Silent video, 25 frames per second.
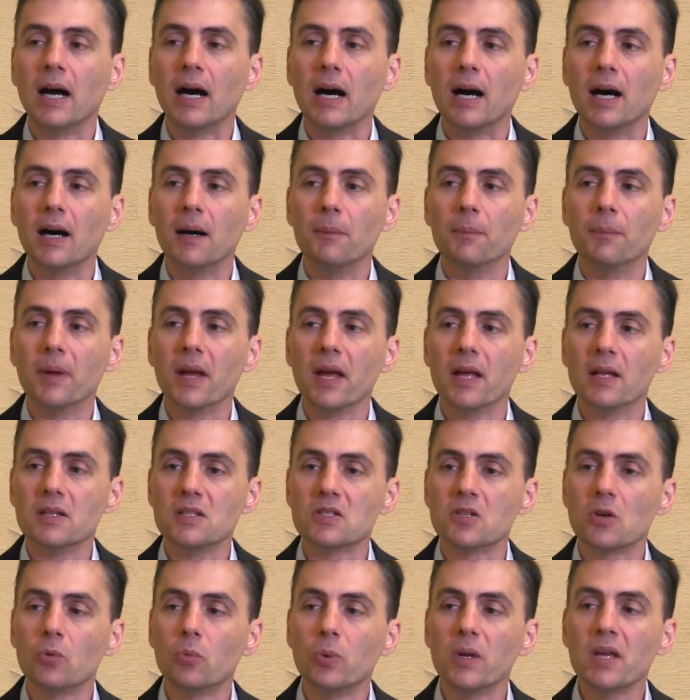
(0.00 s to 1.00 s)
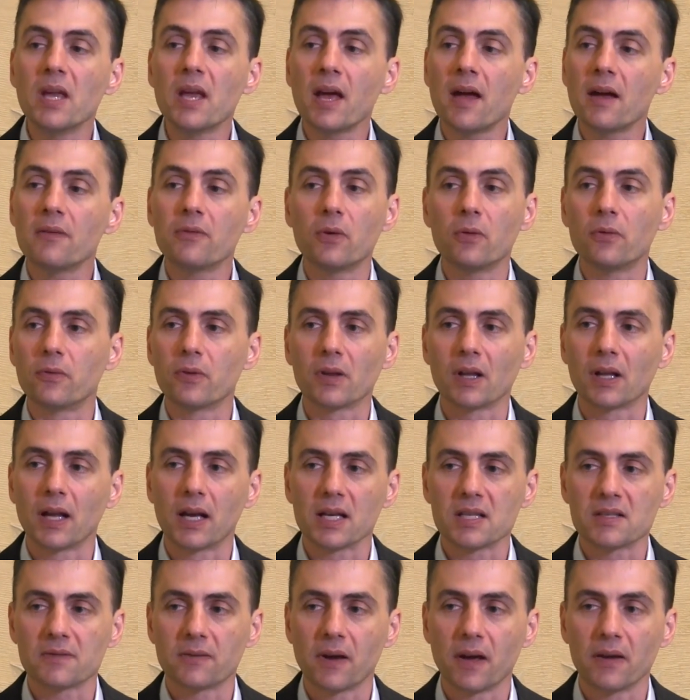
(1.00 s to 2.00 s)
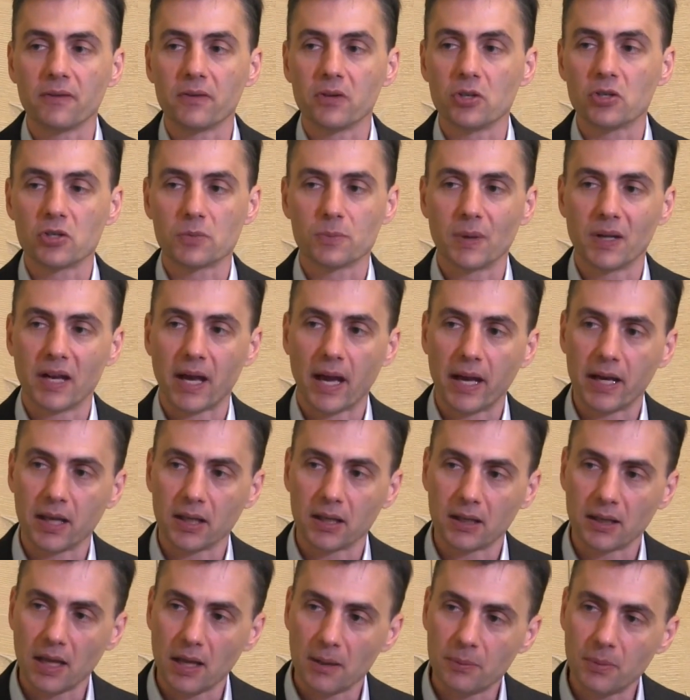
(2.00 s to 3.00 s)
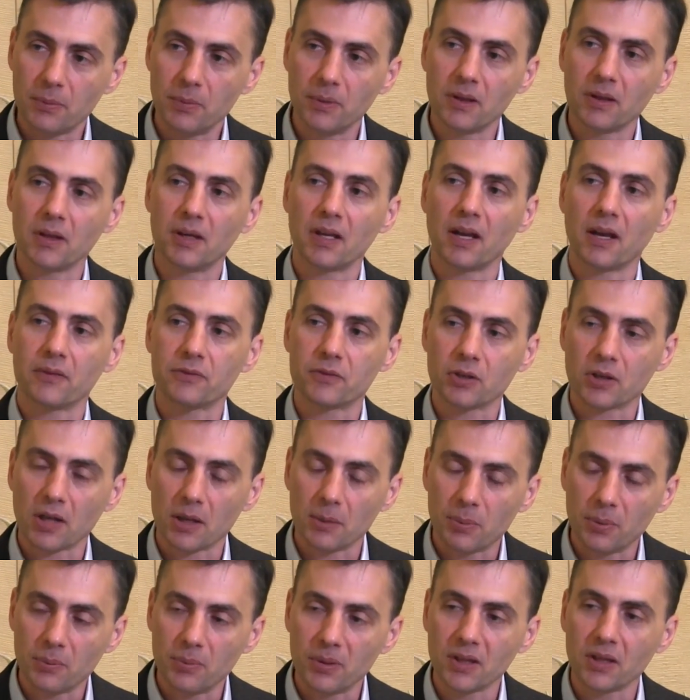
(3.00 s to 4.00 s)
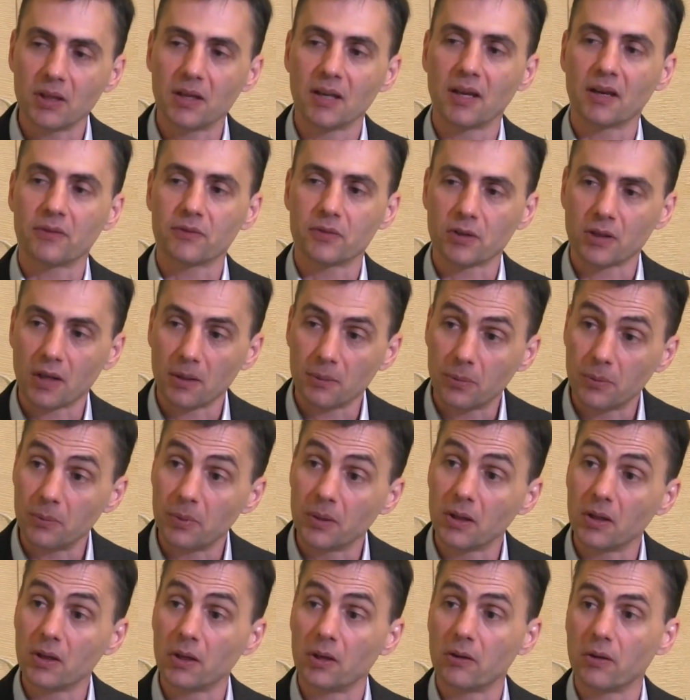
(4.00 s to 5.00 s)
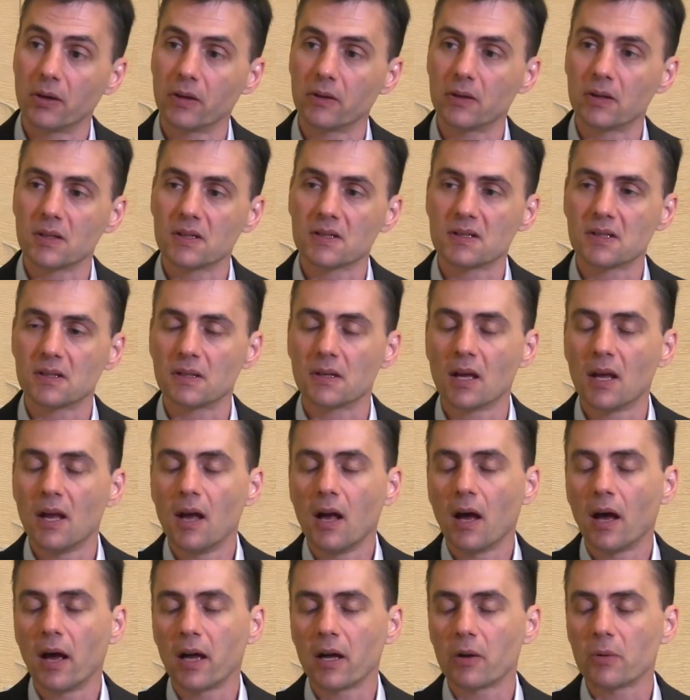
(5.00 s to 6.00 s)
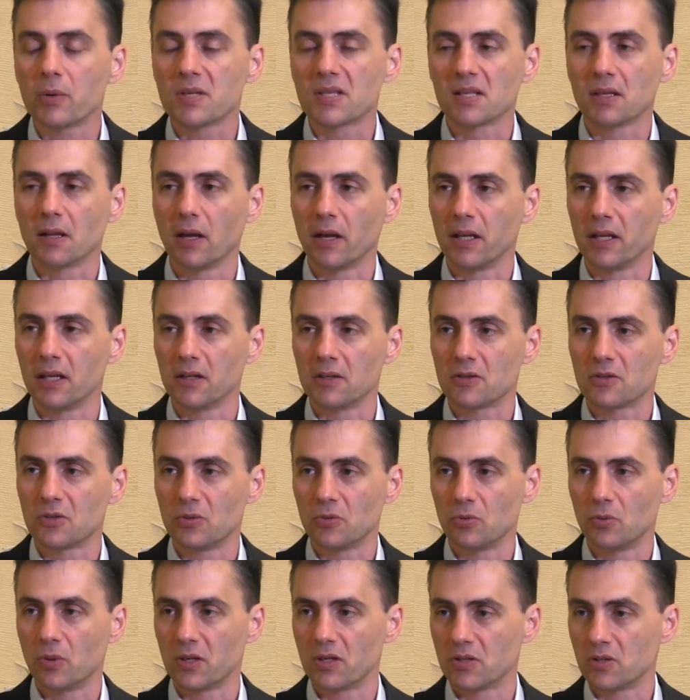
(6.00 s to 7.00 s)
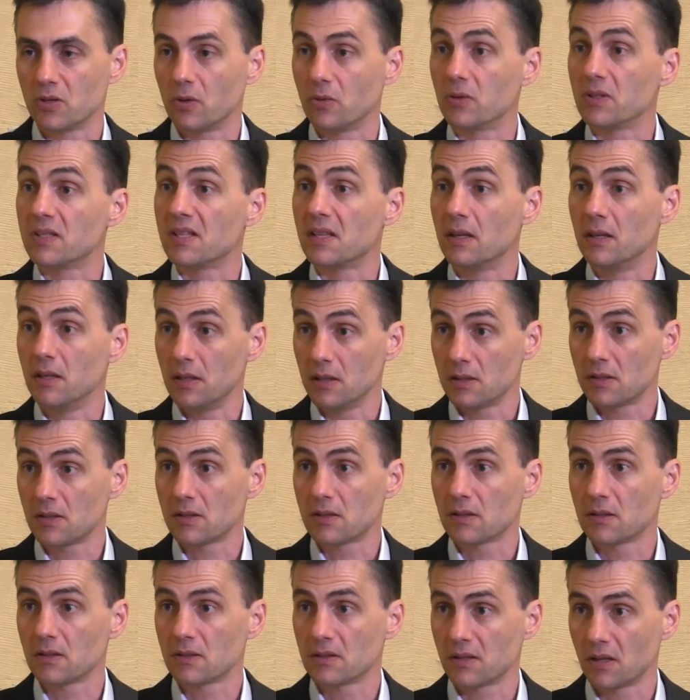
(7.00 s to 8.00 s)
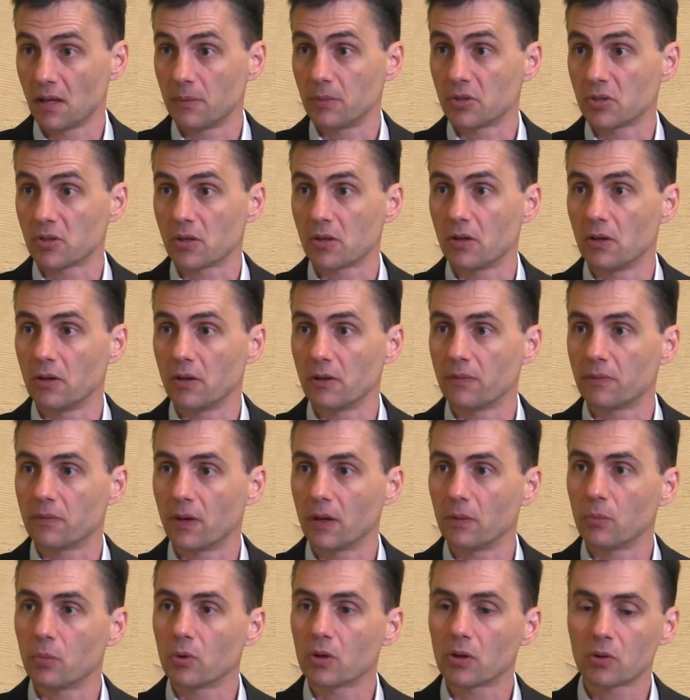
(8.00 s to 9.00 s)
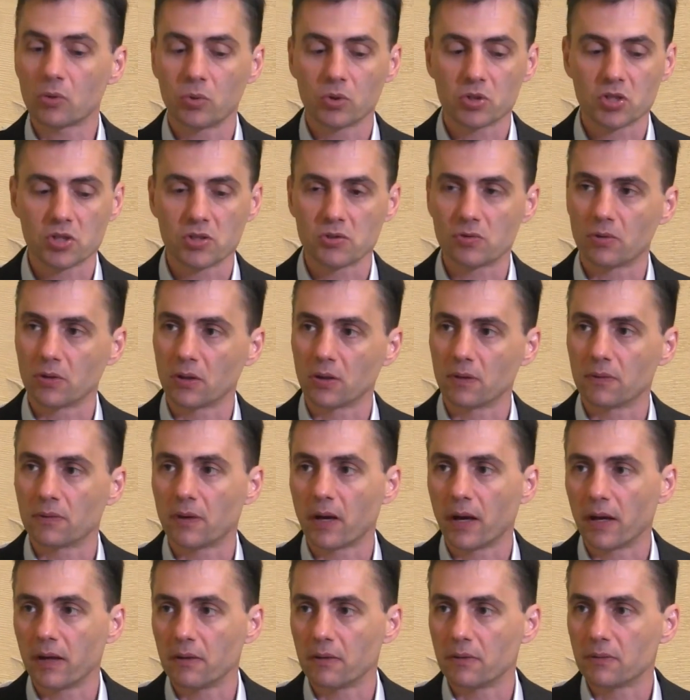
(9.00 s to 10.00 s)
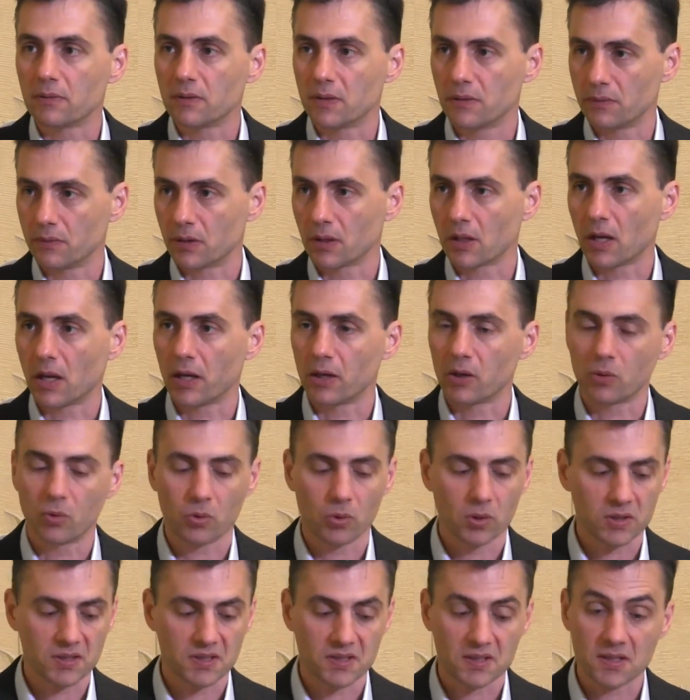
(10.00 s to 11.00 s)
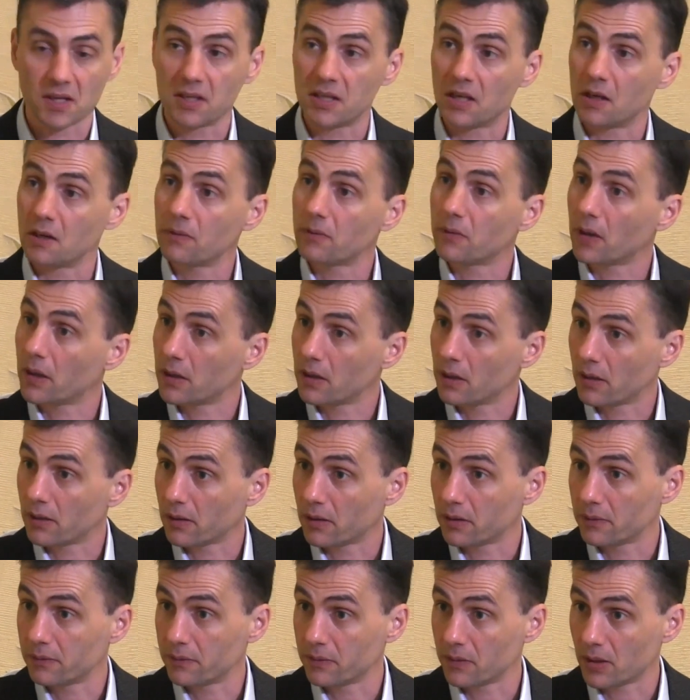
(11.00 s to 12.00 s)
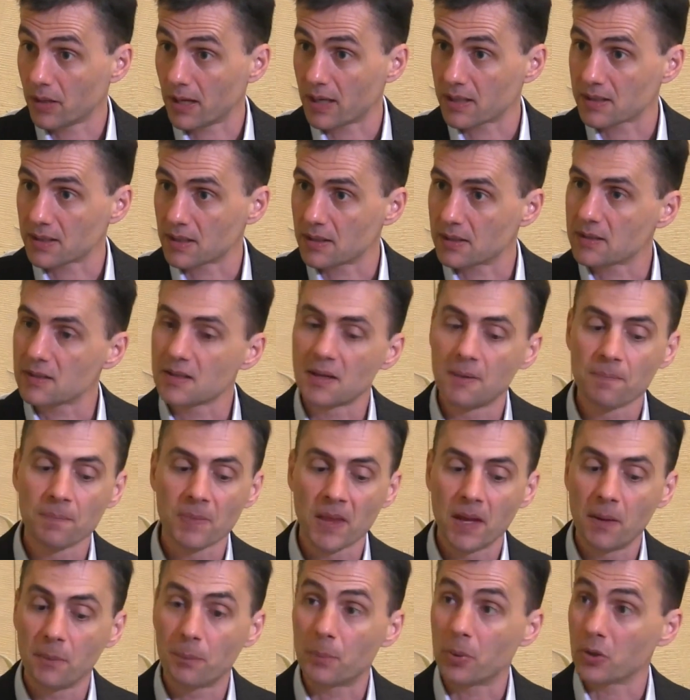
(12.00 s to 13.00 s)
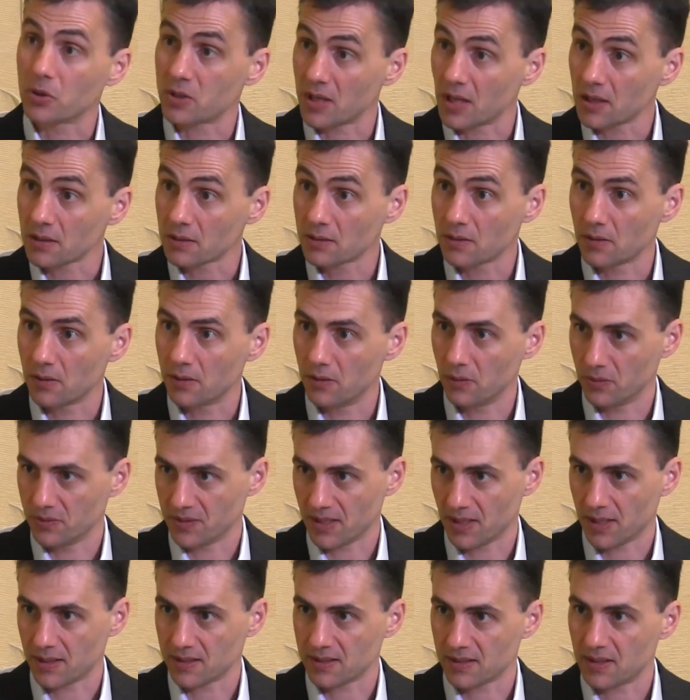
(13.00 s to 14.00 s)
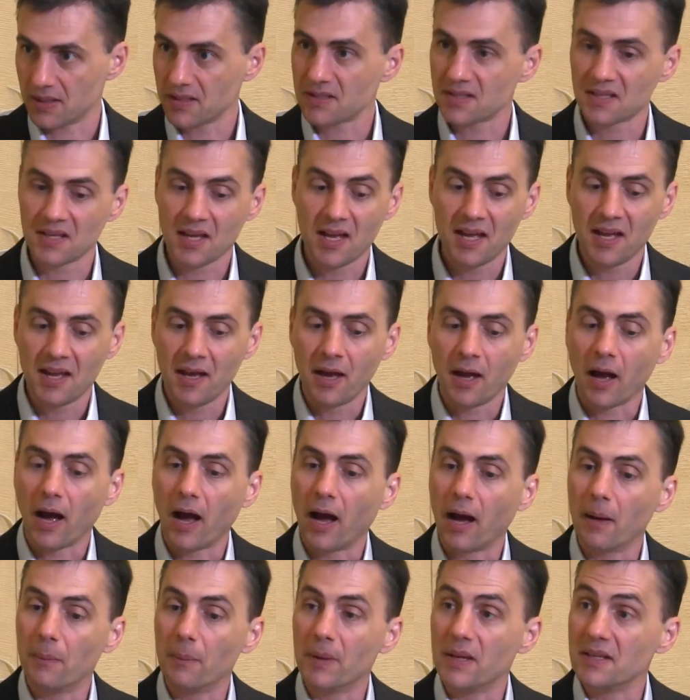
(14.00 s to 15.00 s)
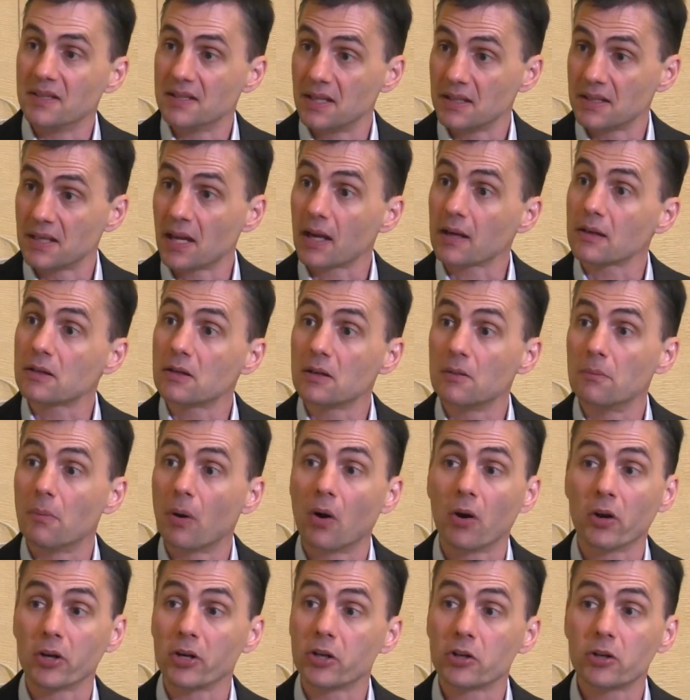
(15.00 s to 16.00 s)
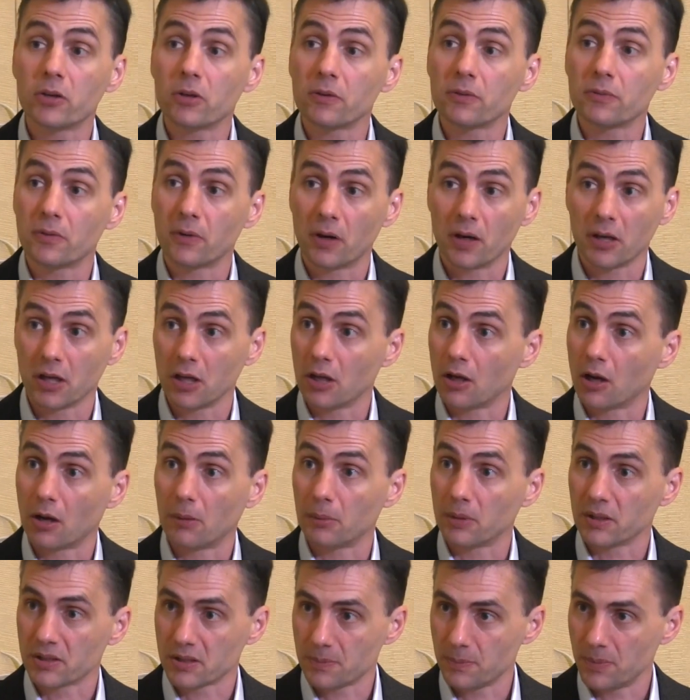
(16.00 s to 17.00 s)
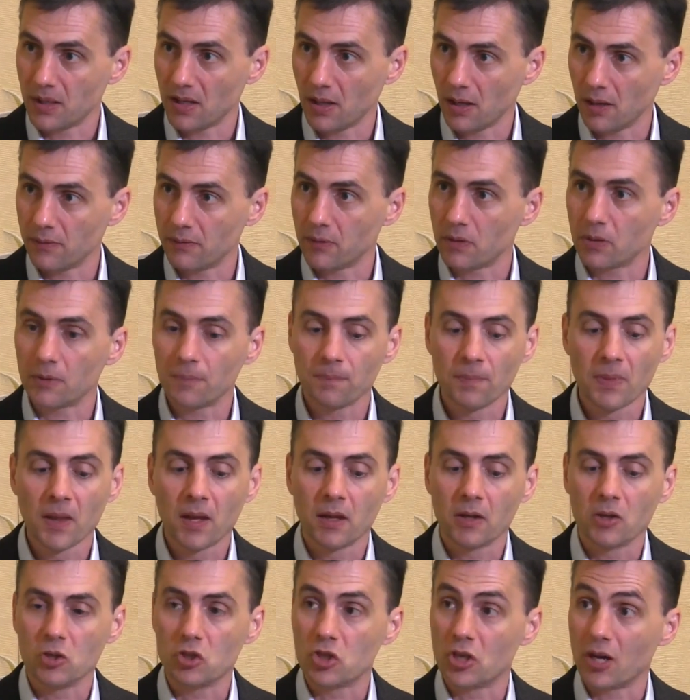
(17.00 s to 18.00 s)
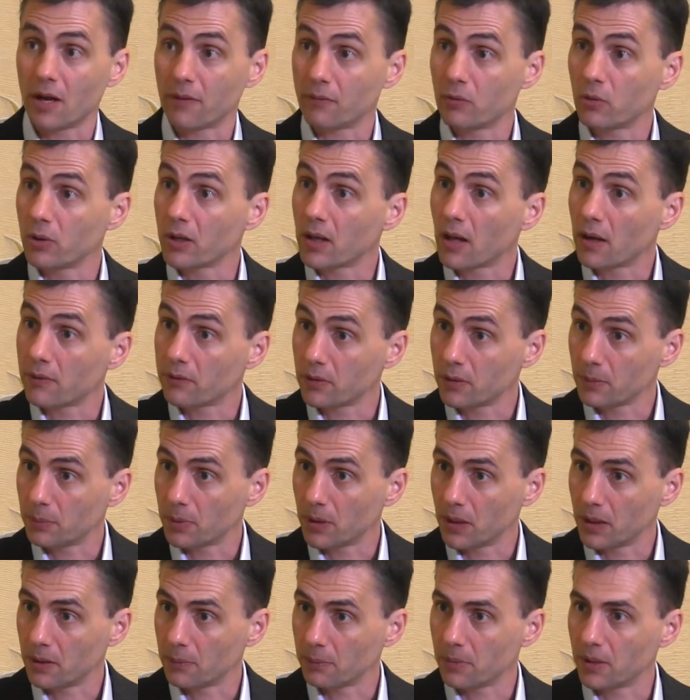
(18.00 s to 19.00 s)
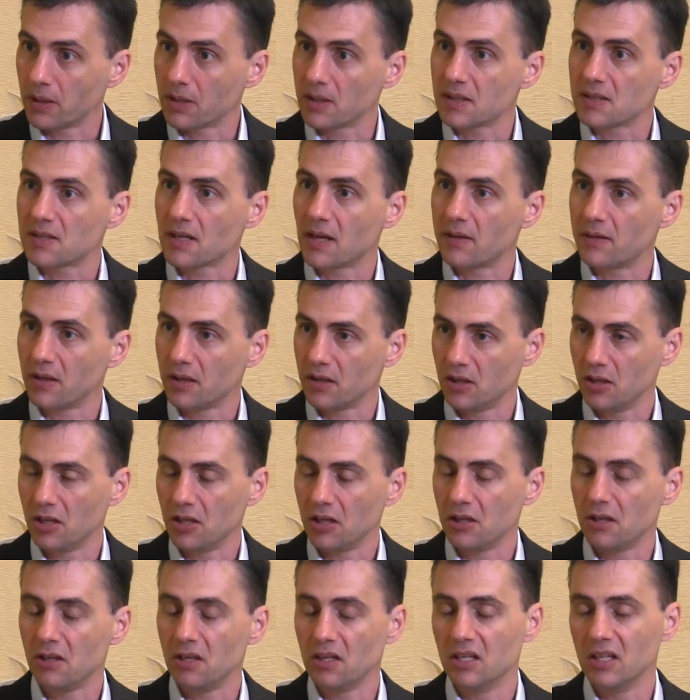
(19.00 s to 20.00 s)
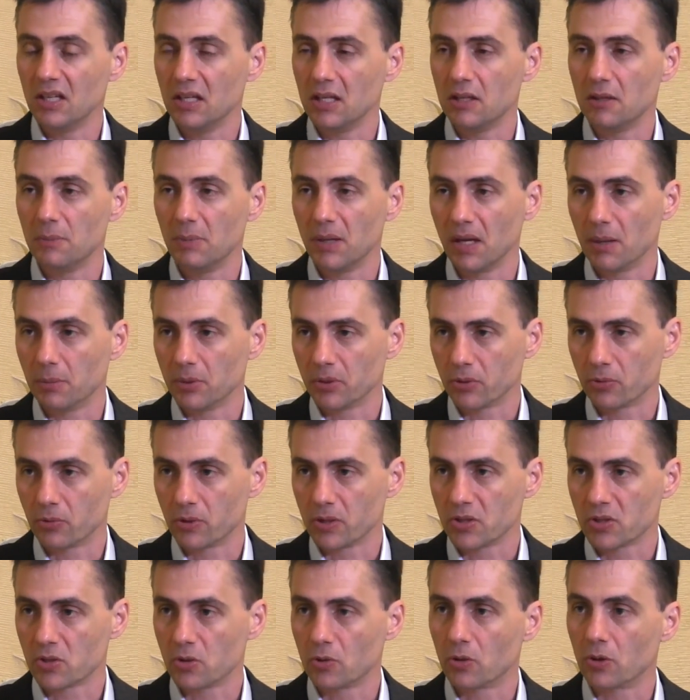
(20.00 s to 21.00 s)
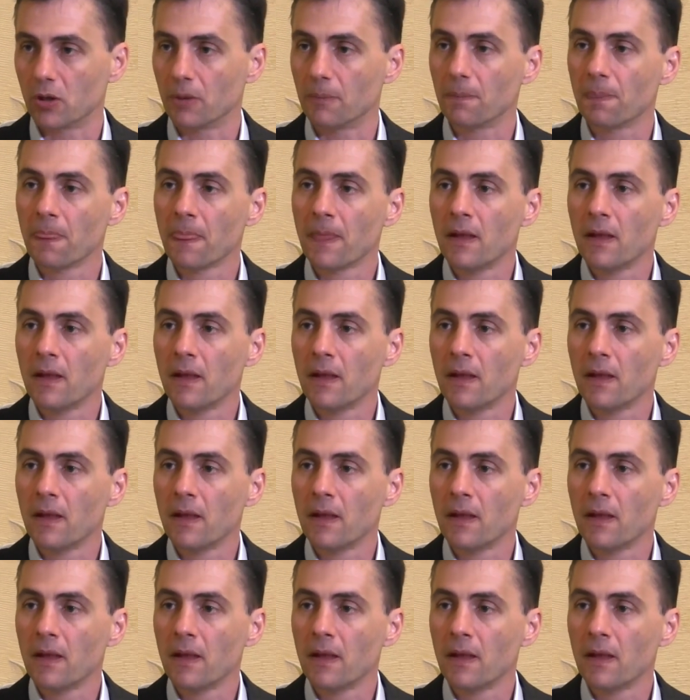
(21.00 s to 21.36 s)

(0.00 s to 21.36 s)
Um, and so we have, over the last five years, been adding capability after capability after capability around this. And I always align it to what is known as the NIST cybersecurity framework, which is really five different categories. It's identify all of your assets, protect those assets, um, detect and monitor for any anomalous behavior. You should have a recovery plan in place, and then you need to be able to restore.